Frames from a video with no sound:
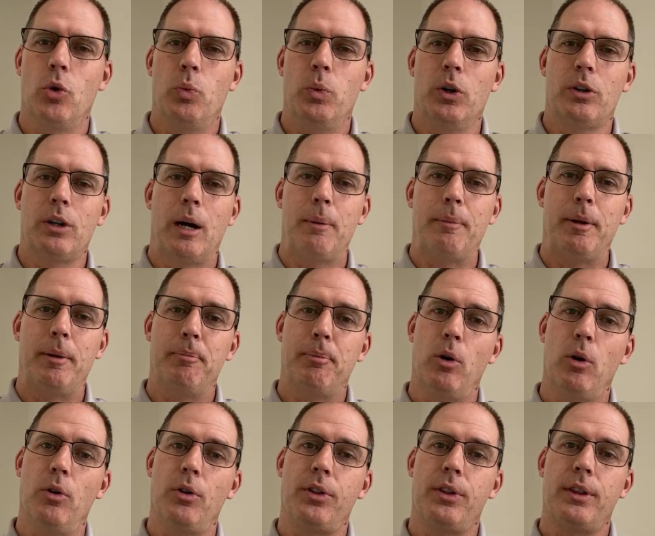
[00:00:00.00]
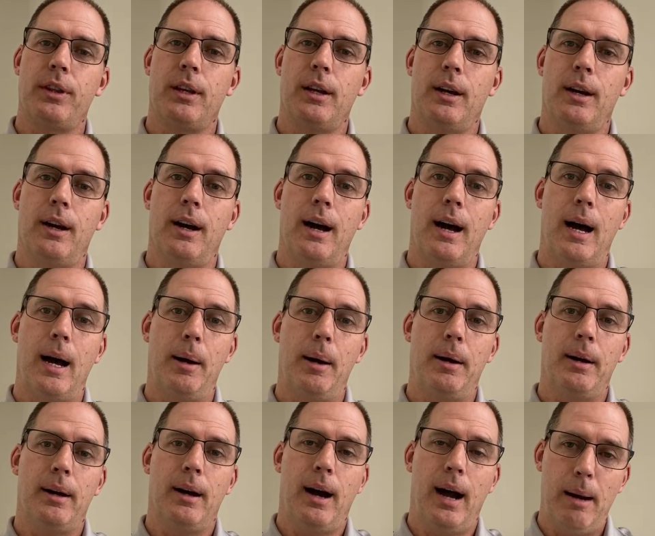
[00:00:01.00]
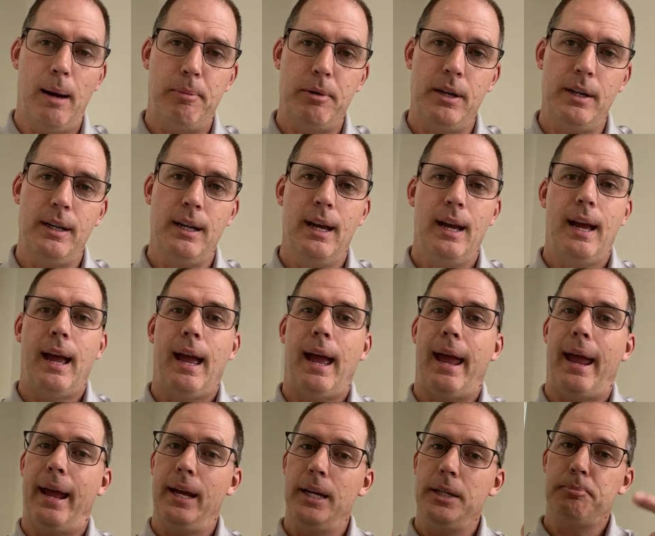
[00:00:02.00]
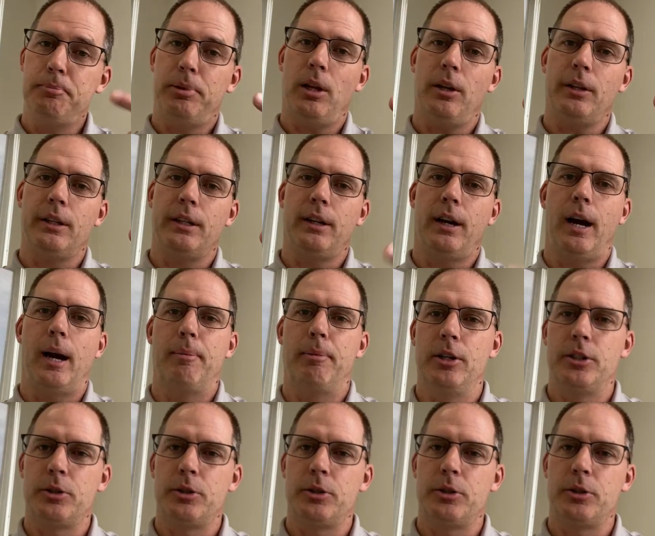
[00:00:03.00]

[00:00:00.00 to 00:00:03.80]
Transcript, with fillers: will come in both hybrid and plug-in hybrid.